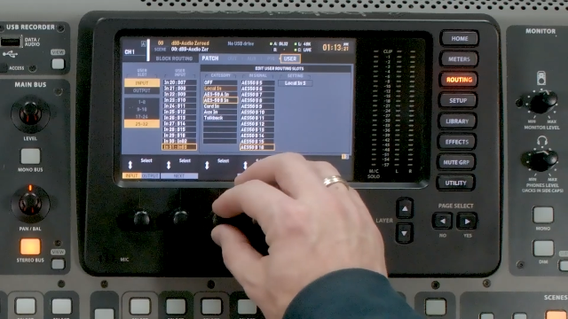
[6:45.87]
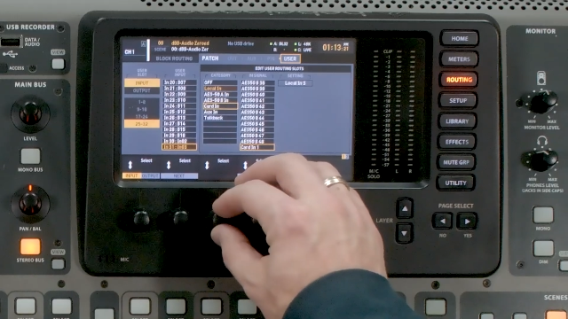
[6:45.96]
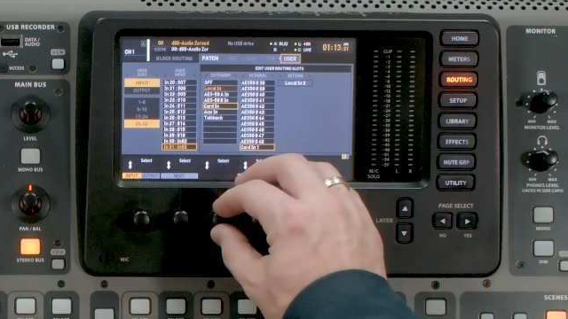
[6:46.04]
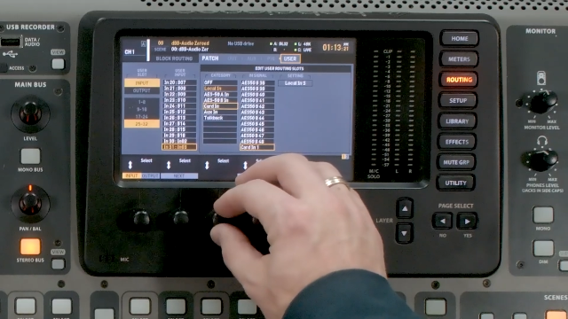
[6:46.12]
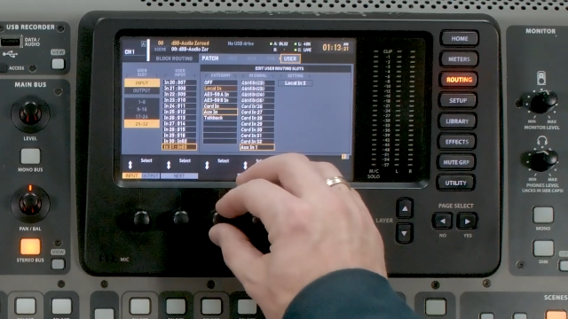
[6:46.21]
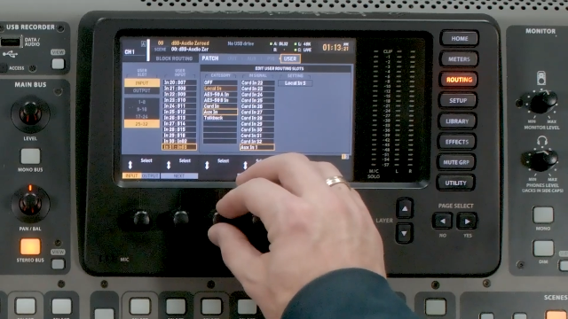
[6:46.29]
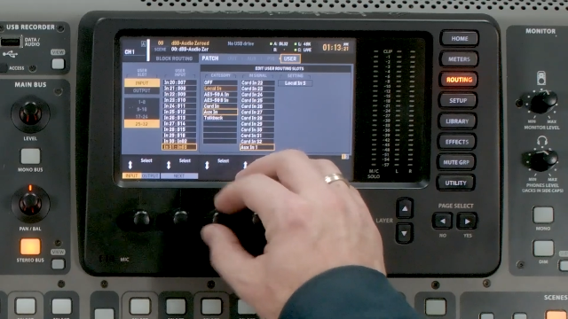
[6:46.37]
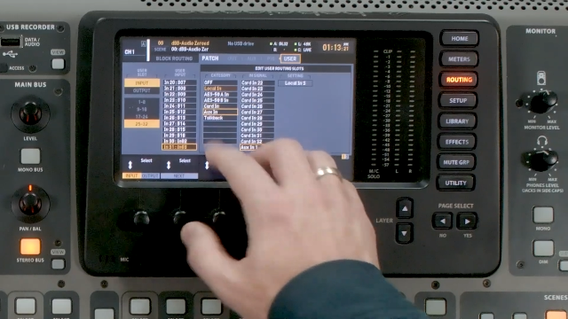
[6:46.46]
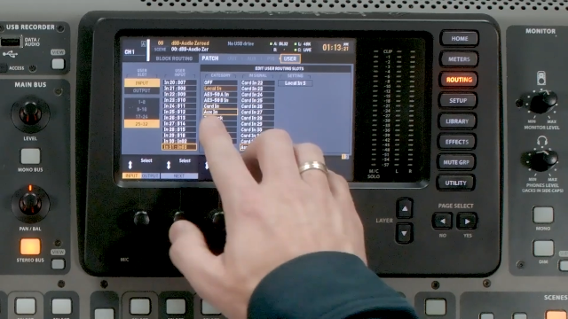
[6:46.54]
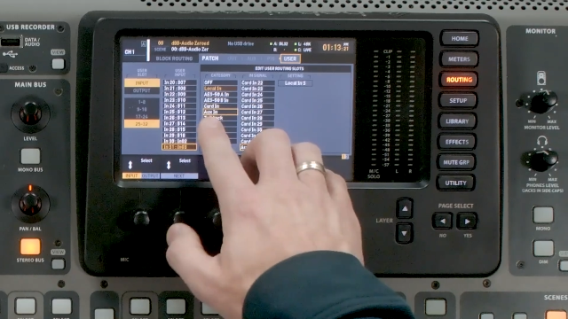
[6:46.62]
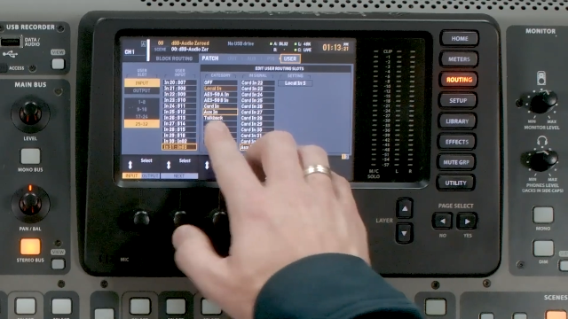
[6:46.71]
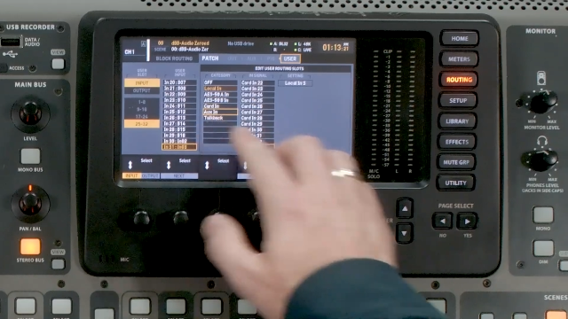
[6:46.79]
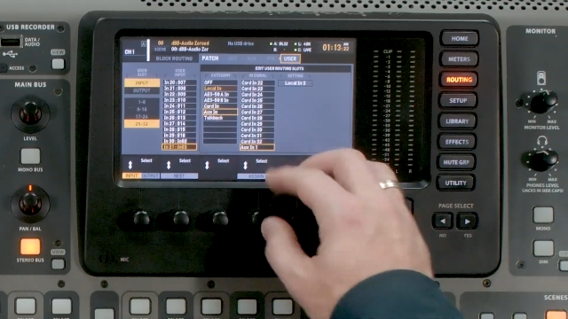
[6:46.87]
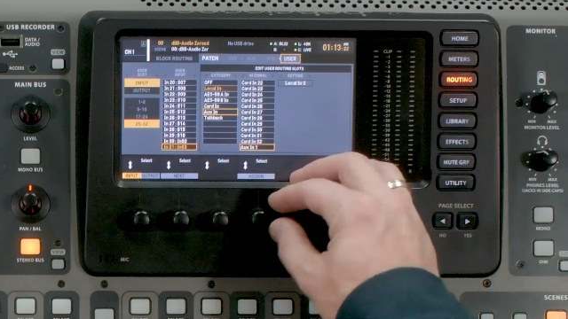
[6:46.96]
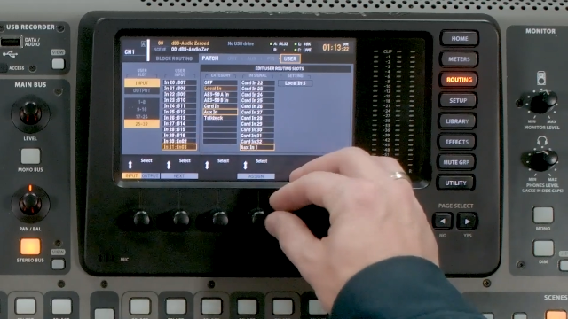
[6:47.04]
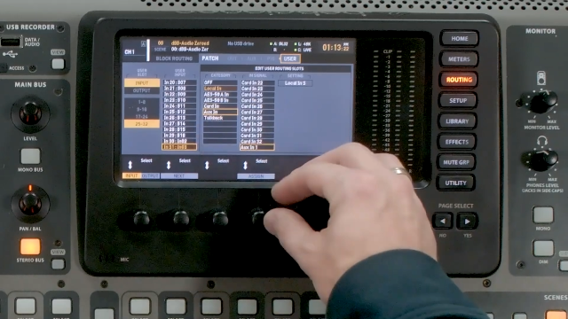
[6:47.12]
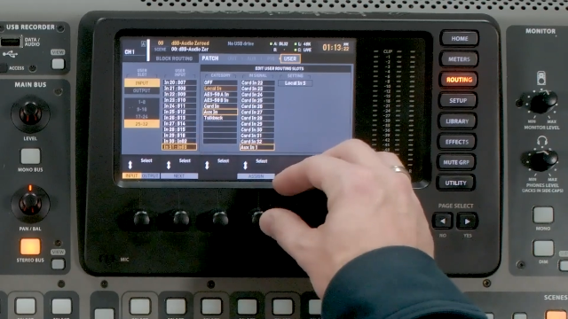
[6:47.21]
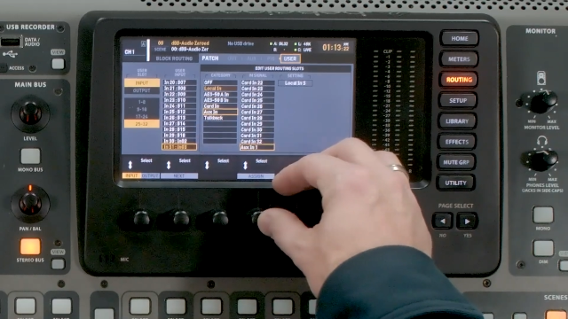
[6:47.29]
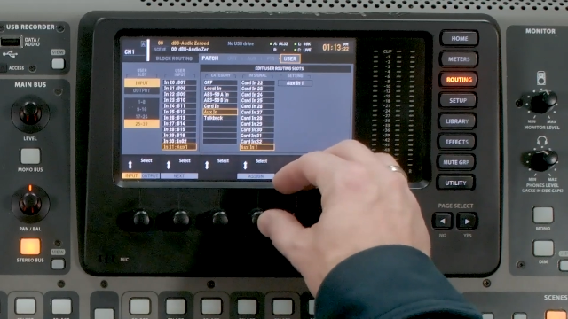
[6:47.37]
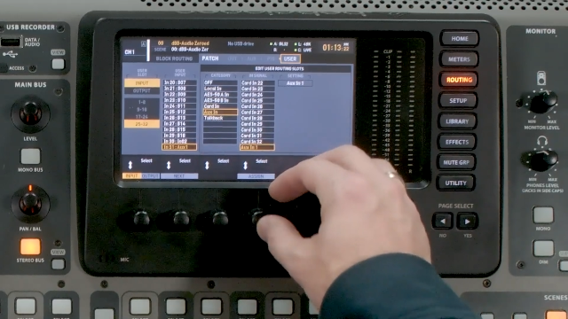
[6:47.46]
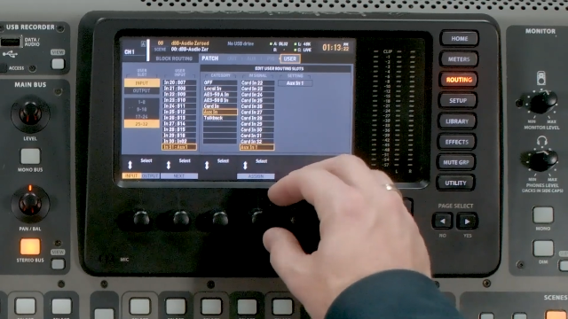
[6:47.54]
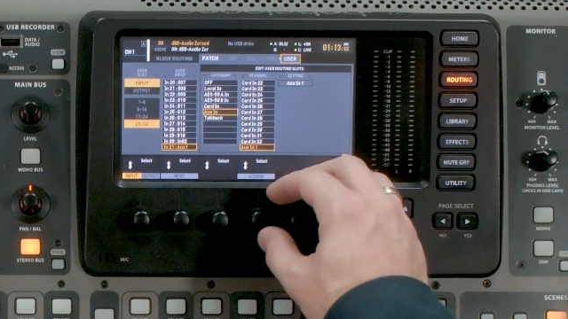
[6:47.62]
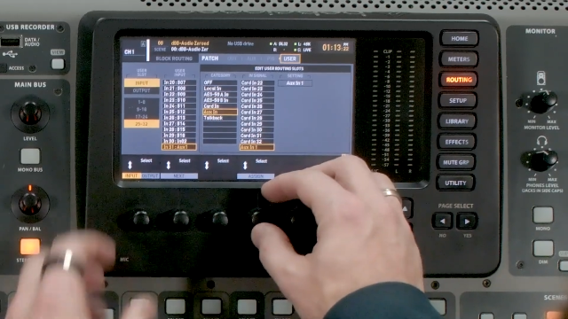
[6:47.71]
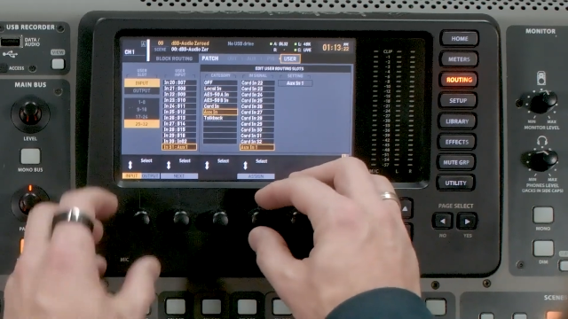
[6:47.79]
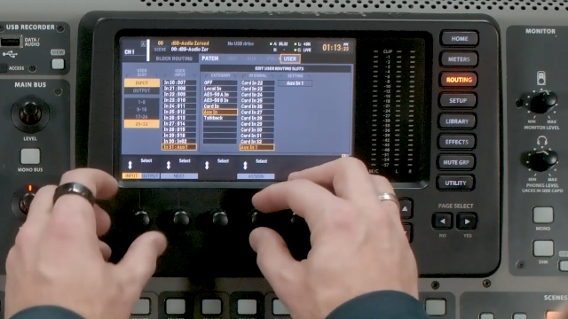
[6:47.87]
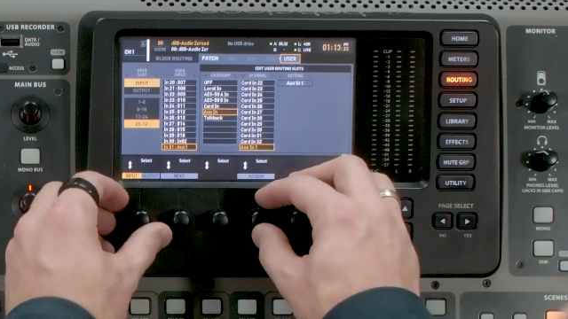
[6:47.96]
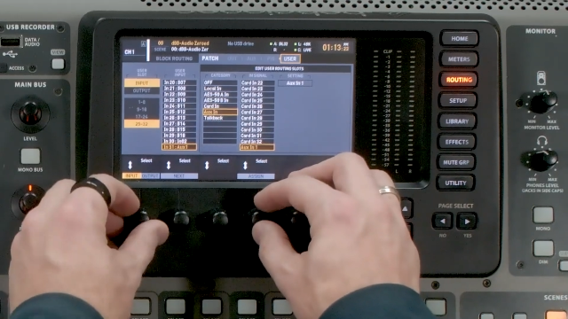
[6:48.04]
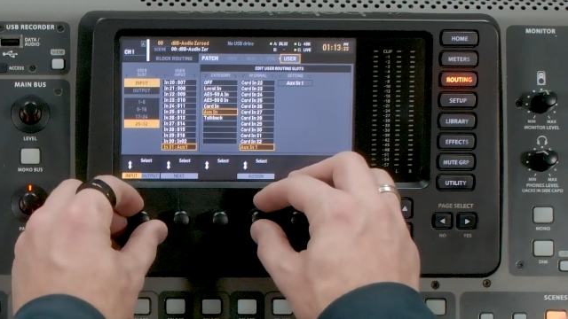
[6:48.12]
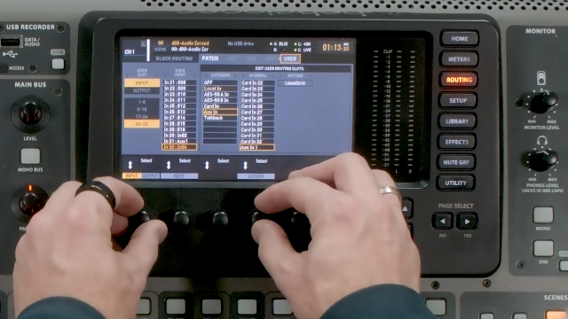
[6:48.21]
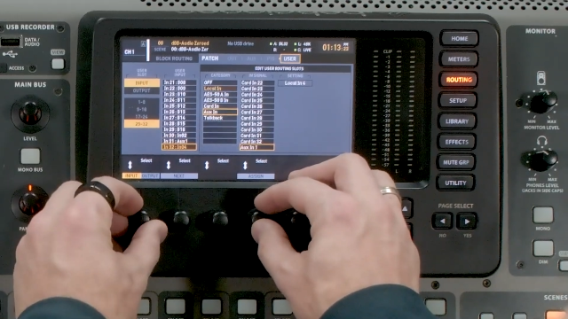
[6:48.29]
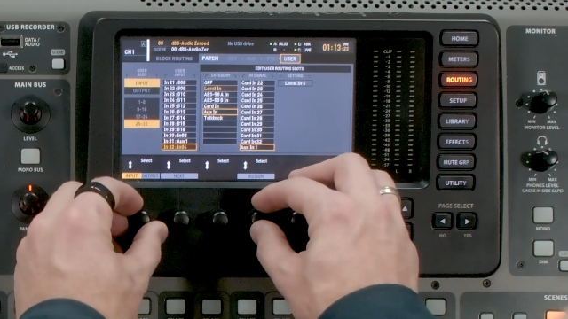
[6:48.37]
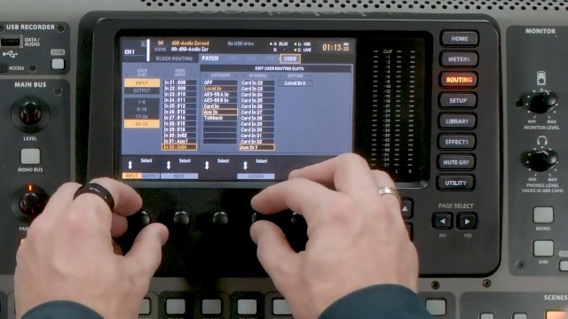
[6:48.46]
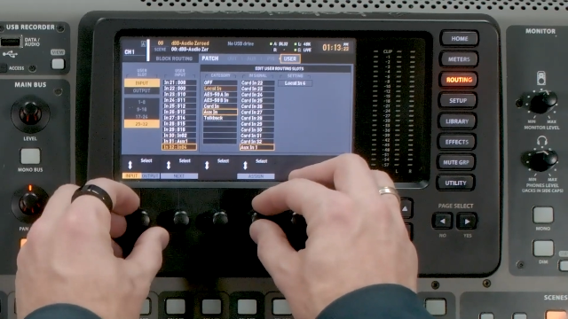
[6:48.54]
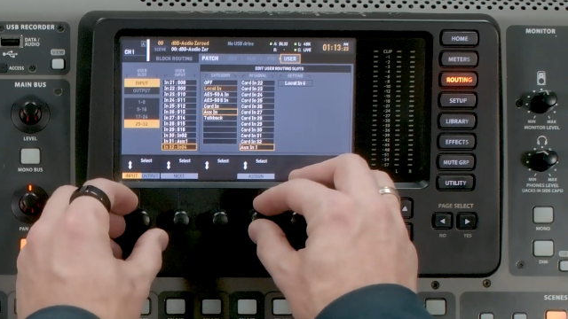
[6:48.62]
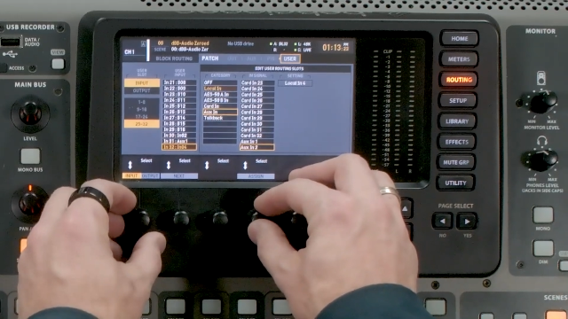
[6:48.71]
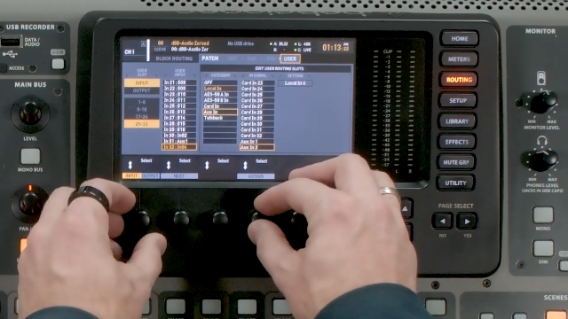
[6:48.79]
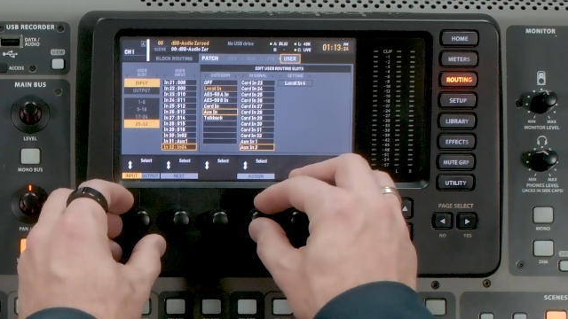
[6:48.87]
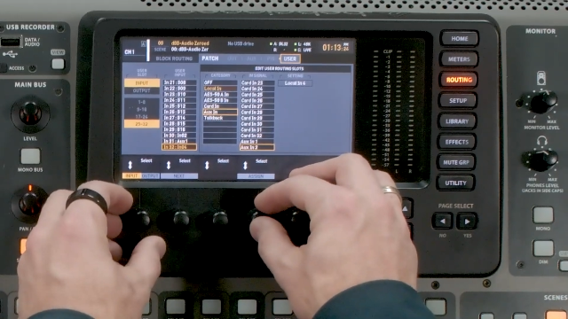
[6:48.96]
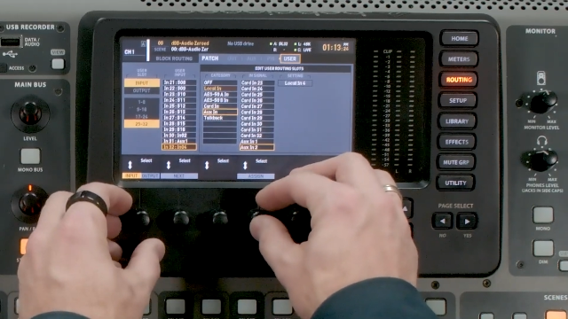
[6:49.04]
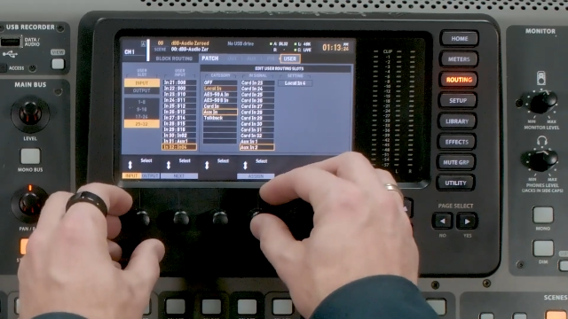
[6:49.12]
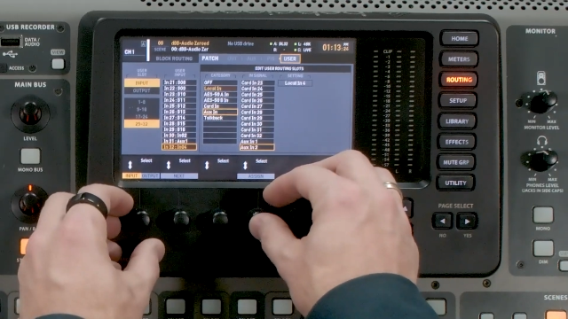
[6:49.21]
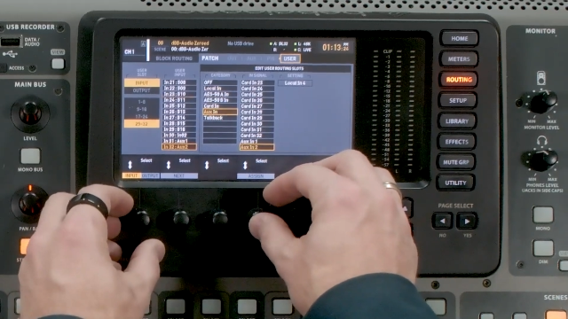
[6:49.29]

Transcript: No face is visible, so there are no lips to read.